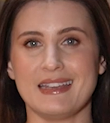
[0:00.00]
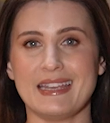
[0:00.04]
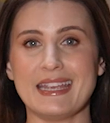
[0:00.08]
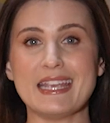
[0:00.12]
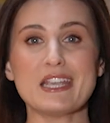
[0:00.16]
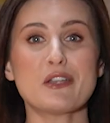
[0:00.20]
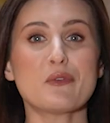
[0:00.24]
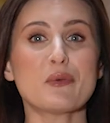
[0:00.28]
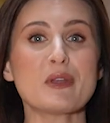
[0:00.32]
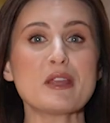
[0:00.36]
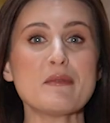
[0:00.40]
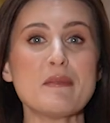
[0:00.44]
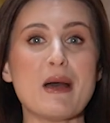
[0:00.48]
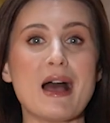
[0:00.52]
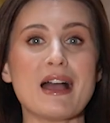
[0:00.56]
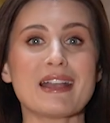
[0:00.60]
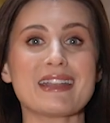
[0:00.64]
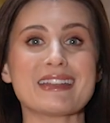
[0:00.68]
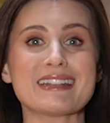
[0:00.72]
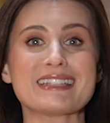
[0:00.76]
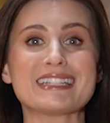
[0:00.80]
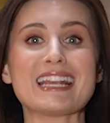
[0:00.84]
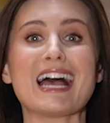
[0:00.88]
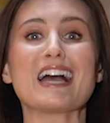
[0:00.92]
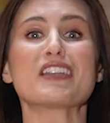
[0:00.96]
Equity
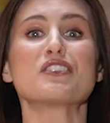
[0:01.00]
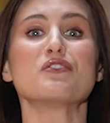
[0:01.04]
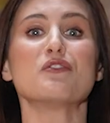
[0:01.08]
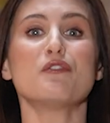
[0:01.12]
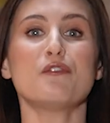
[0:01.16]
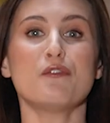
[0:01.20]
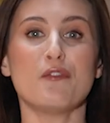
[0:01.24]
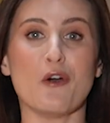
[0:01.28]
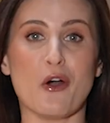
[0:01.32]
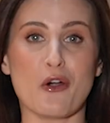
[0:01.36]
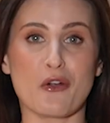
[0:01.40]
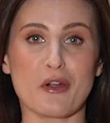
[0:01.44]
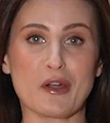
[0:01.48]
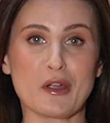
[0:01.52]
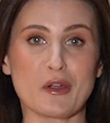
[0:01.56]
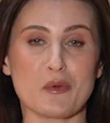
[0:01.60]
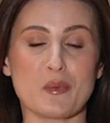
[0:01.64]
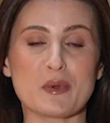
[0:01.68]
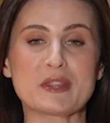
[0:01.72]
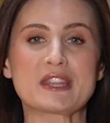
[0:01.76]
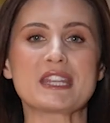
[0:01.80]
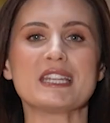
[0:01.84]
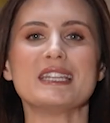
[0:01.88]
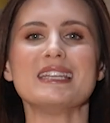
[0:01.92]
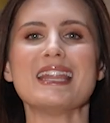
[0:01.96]
markets are euphoric,
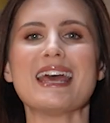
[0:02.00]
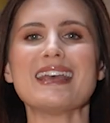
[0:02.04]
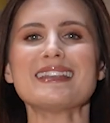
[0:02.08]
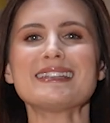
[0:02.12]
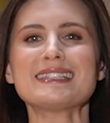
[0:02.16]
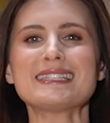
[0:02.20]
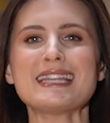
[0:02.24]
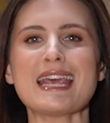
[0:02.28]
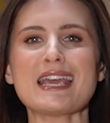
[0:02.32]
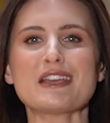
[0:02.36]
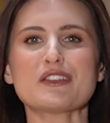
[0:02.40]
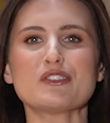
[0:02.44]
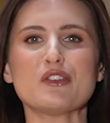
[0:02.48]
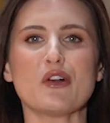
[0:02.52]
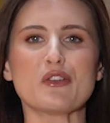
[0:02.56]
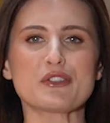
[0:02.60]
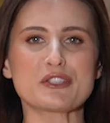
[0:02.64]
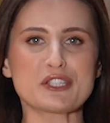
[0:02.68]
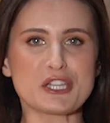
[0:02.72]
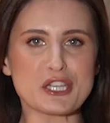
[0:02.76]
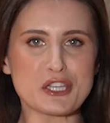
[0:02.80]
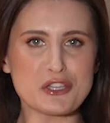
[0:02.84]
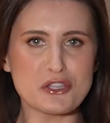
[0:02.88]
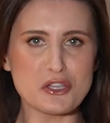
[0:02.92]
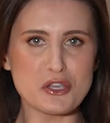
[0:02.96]
with the Nasdaq
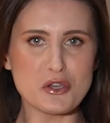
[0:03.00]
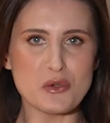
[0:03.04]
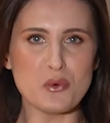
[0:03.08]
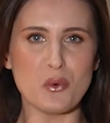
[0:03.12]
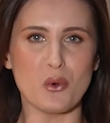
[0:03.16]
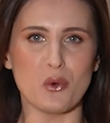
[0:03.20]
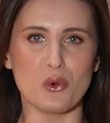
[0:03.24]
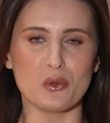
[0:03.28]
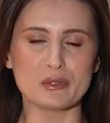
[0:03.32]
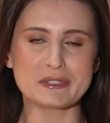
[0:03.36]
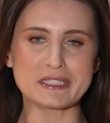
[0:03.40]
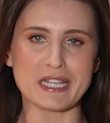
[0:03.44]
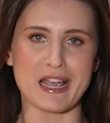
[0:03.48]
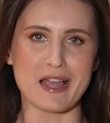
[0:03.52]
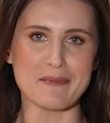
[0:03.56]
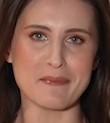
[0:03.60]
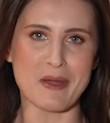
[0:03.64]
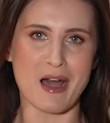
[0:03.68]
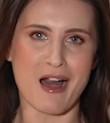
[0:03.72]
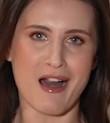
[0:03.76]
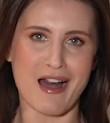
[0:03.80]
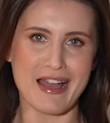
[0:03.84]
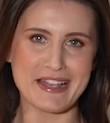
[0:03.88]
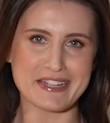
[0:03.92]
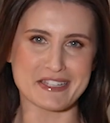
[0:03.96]
notching new all-time
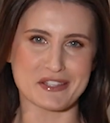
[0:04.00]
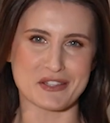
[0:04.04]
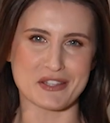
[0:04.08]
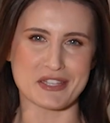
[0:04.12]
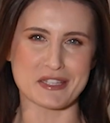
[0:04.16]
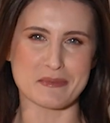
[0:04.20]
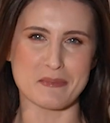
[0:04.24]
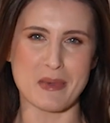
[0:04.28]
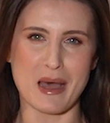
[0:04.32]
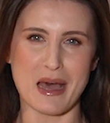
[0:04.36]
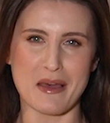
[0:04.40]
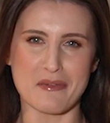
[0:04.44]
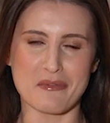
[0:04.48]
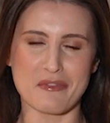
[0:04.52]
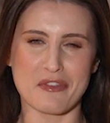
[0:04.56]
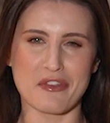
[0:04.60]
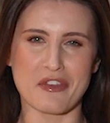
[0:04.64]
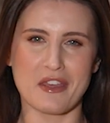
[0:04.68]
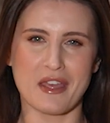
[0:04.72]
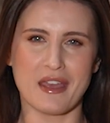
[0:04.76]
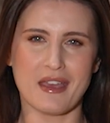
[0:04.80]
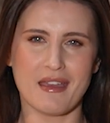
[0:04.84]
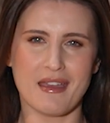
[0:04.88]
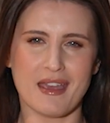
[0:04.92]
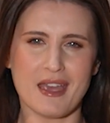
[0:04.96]
highs this month.
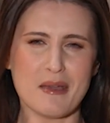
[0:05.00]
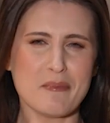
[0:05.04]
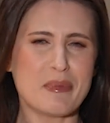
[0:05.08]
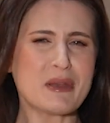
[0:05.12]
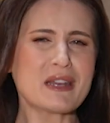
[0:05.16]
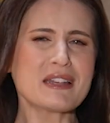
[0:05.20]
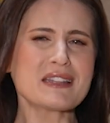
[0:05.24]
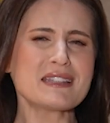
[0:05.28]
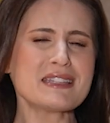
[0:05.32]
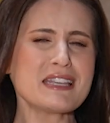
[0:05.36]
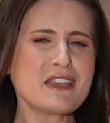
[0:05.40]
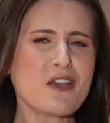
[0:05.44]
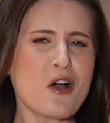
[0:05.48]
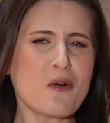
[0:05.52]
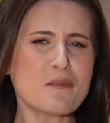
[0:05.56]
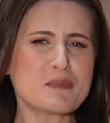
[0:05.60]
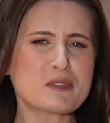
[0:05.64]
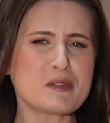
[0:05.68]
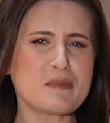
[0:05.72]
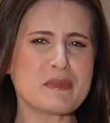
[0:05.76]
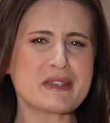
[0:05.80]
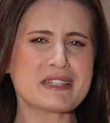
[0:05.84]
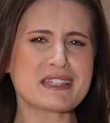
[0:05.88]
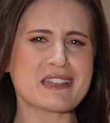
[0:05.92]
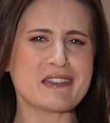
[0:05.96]
But is the
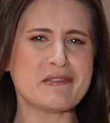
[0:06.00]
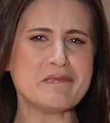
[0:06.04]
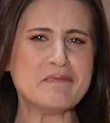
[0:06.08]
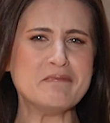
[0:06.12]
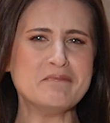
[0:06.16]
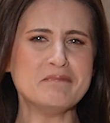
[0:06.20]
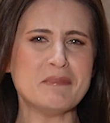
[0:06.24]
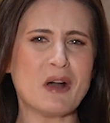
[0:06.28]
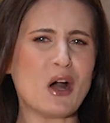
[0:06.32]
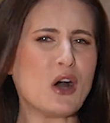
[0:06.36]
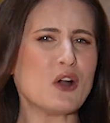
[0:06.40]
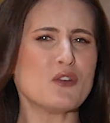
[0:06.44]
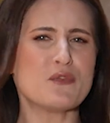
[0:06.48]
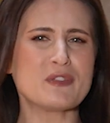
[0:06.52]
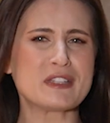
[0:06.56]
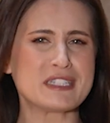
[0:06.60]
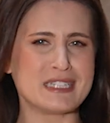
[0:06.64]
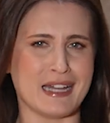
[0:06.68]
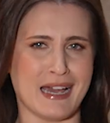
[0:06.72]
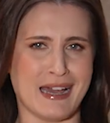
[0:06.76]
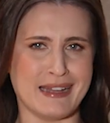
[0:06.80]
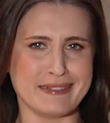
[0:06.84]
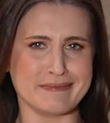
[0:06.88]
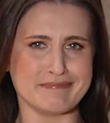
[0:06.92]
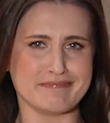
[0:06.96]
optimism
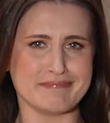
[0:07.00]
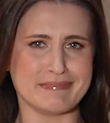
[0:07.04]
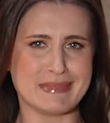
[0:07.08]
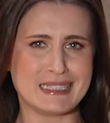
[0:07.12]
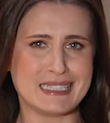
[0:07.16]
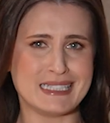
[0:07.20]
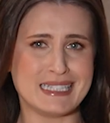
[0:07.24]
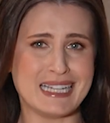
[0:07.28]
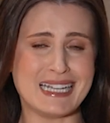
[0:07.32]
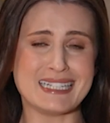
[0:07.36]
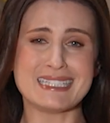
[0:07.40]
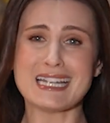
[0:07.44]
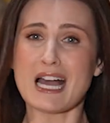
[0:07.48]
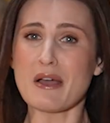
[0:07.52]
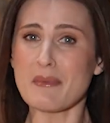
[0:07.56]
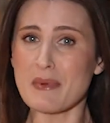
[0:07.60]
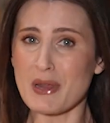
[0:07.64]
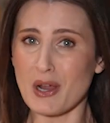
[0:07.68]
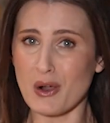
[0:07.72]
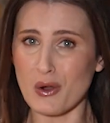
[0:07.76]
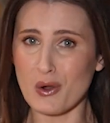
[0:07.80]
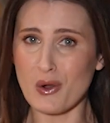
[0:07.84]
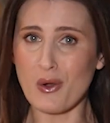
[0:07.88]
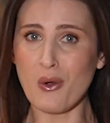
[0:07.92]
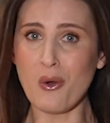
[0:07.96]
overdone? And are we
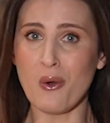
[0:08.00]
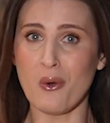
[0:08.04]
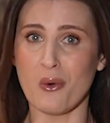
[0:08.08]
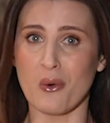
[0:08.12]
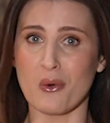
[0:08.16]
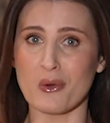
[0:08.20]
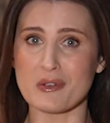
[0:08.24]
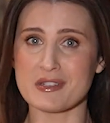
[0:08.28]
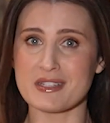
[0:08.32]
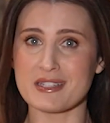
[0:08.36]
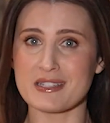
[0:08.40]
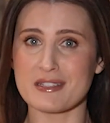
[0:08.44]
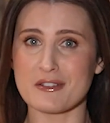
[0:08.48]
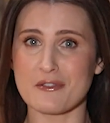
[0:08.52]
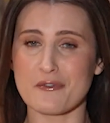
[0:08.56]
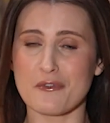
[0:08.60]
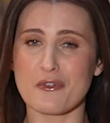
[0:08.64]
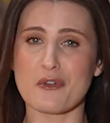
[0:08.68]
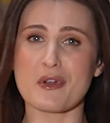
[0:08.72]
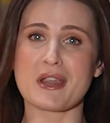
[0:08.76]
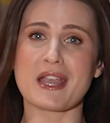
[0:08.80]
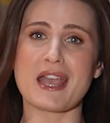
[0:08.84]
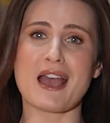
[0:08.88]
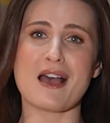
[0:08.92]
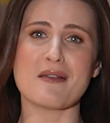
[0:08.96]
on course
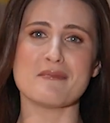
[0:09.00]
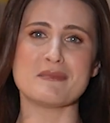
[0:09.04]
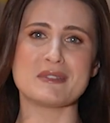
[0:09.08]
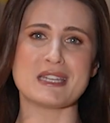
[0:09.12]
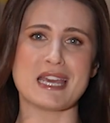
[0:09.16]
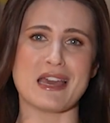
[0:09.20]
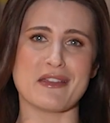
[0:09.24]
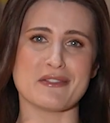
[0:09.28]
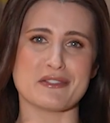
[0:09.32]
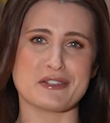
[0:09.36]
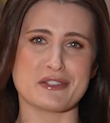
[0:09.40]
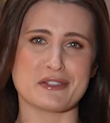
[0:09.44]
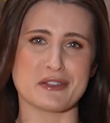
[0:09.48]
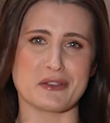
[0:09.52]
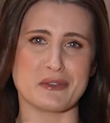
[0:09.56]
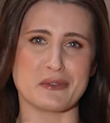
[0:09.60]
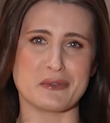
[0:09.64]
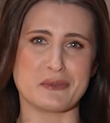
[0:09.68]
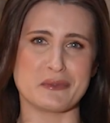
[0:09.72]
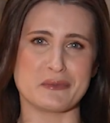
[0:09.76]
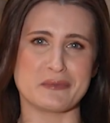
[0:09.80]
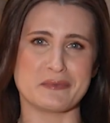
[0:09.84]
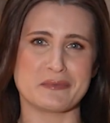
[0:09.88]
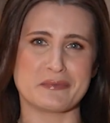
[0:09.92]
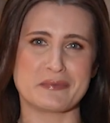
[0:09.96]
for a come down
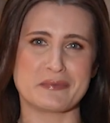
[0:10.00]
soon?